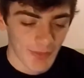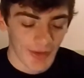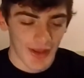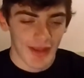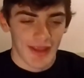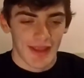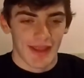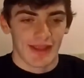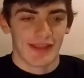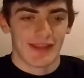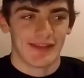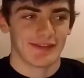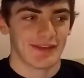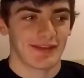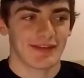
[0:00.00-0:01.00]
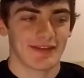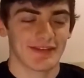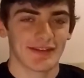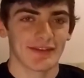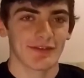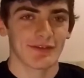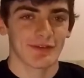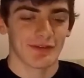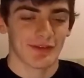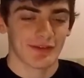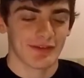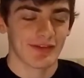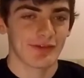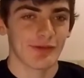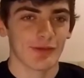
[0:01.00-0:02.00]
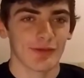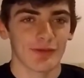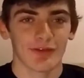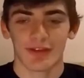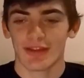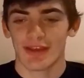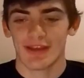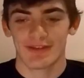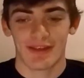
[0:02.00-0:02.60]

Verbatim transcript: But he's like the six six year old little kid.